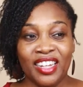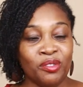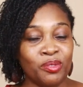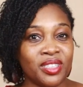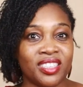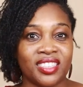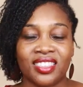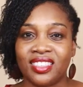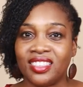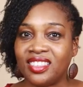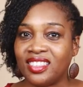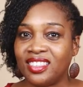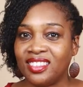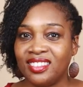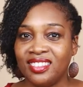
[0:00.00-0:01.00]
It was
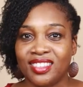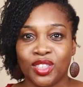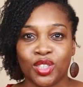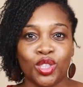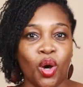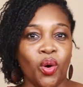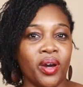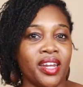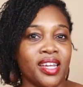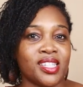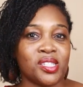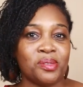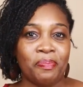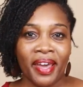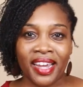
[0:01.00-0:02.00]
so
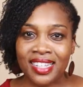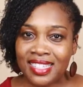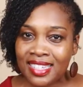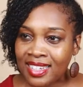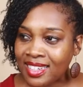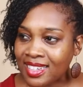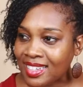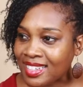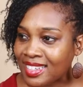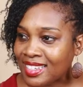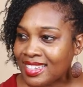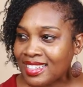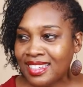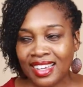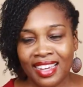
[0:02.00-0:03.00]

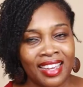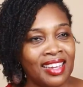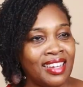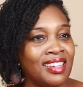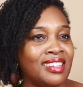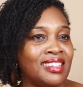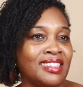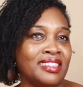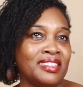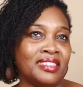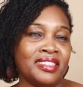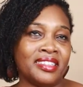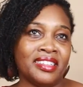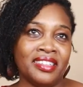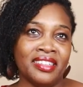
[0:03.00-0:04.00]
unexpected,
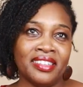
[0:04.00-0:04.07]
and,